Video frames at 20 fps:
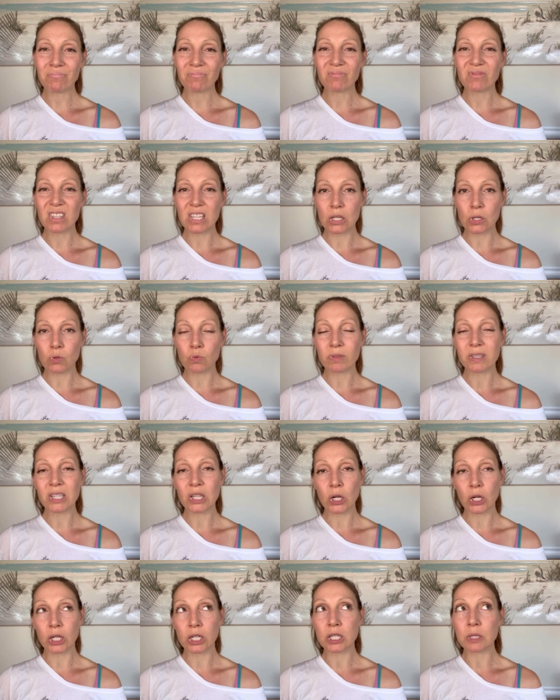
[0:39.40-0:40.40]
this really
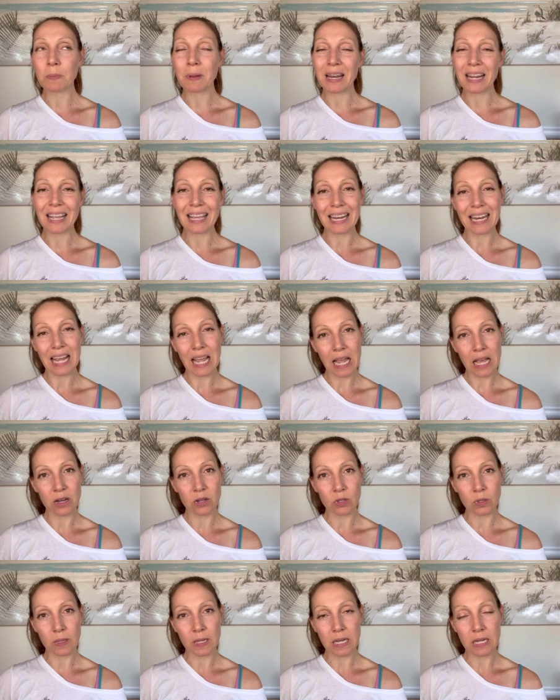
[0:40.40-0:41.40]
hurts, but I can
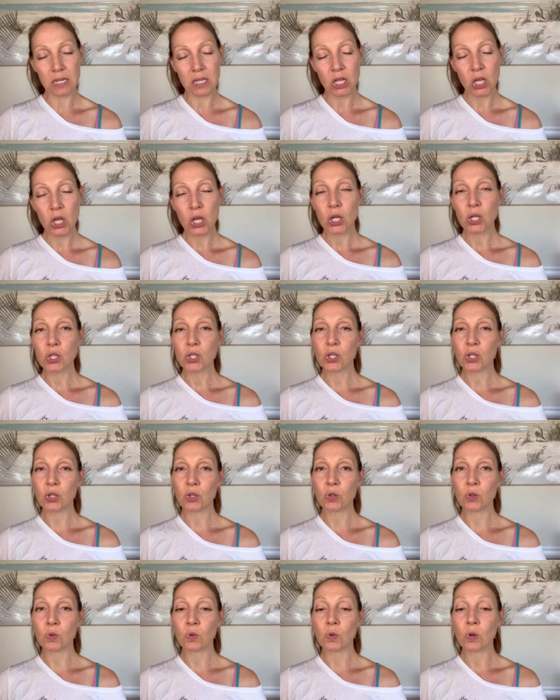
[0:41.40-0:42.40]
handle it,
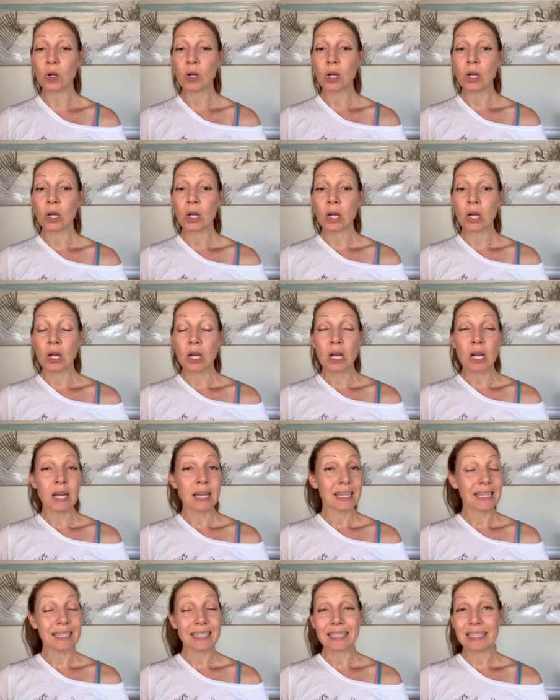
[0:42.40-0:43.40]
to
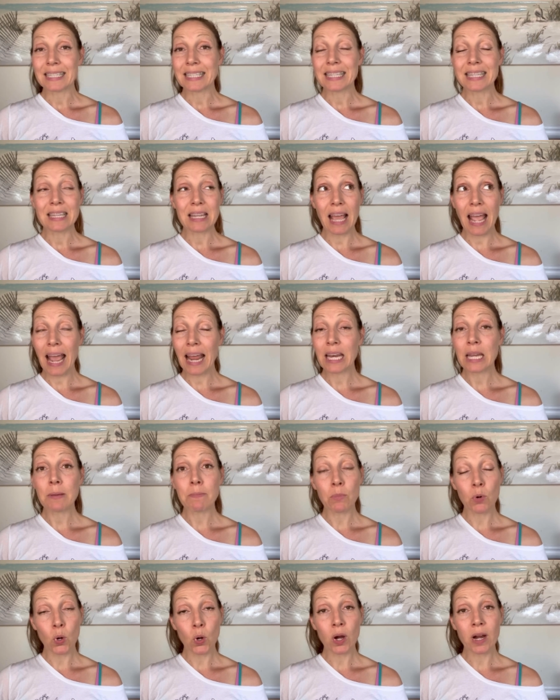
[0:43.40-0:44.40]

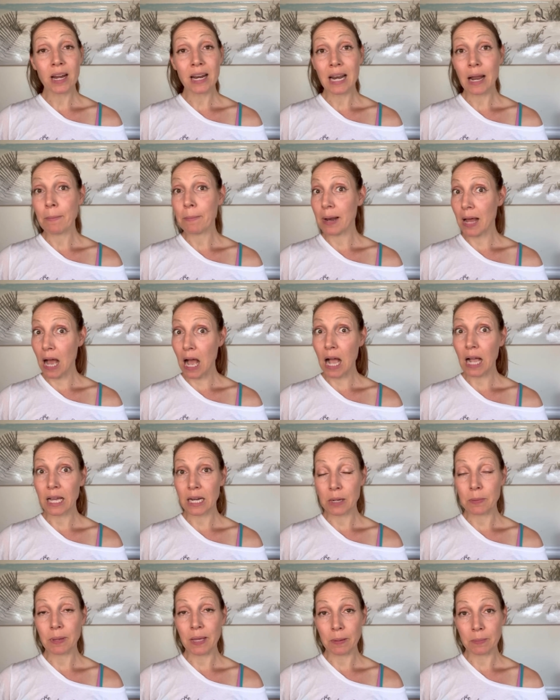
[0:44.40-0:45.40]
anymore and I'm not
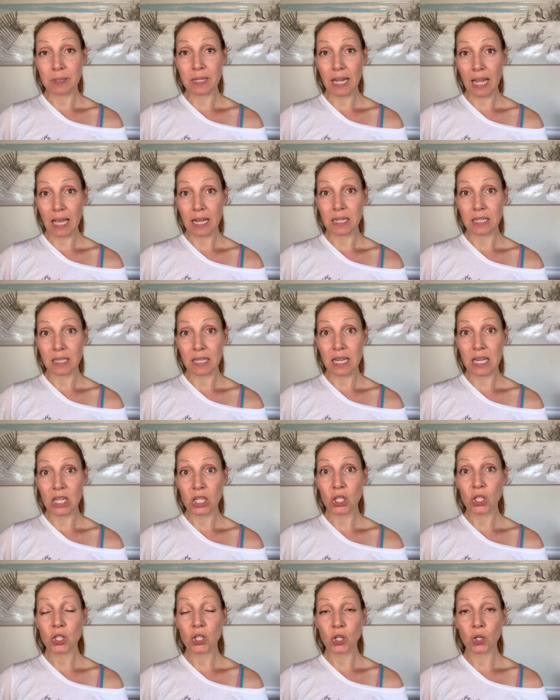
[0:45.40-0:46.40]
going to be able to handle it,
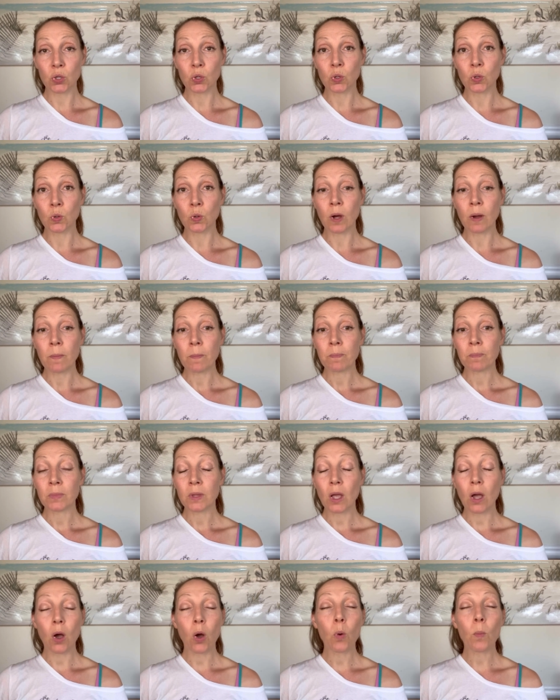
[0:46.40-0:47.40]
to,
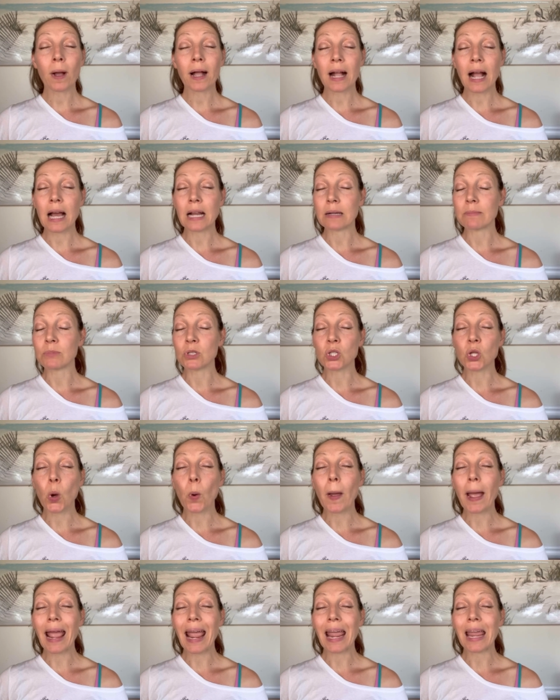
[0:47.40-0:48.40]
oh my God, I'm
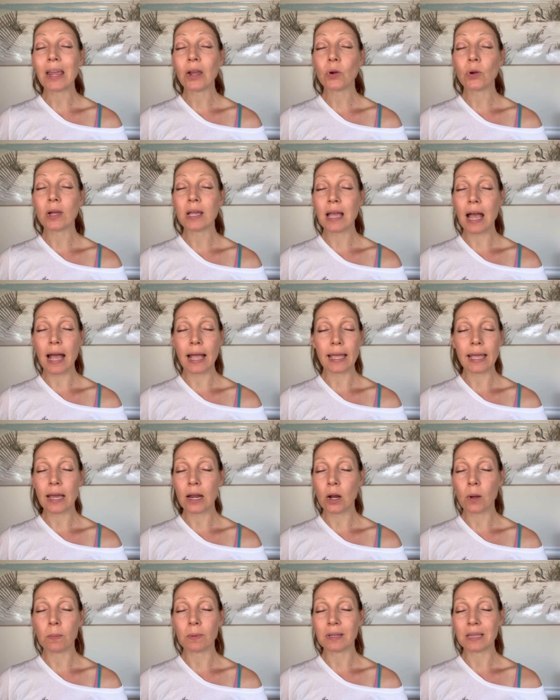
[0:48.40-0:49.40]
so angry, I
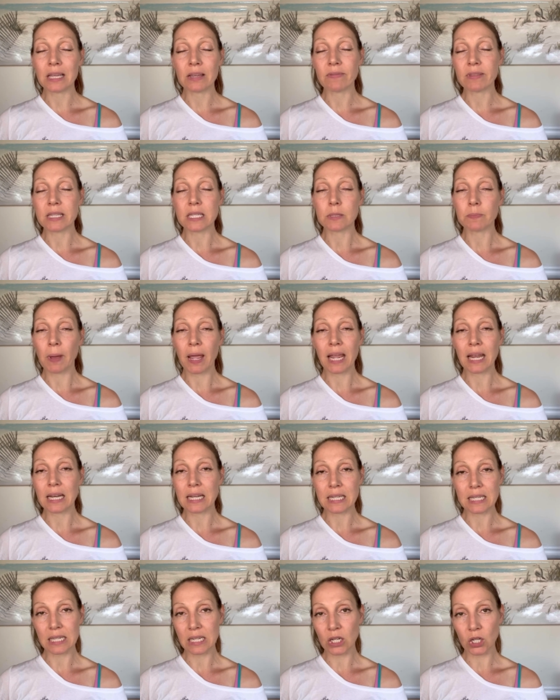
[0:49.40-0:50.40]
cannot believe this pain
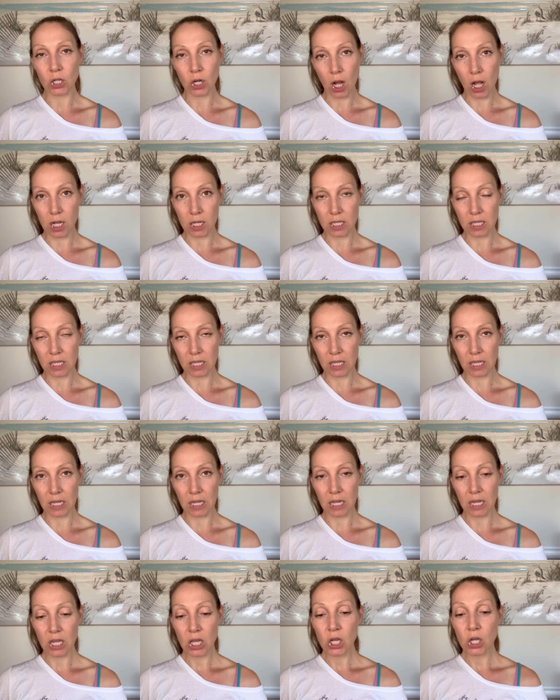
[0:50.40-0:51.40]
is here
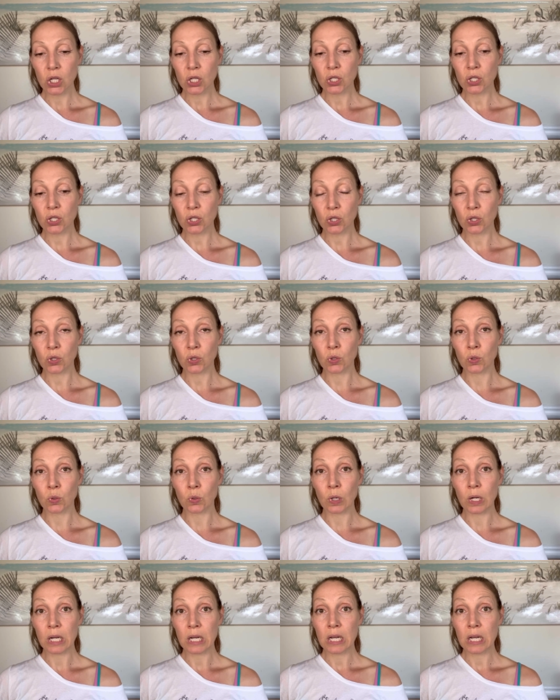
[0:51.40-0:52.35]
constantly, to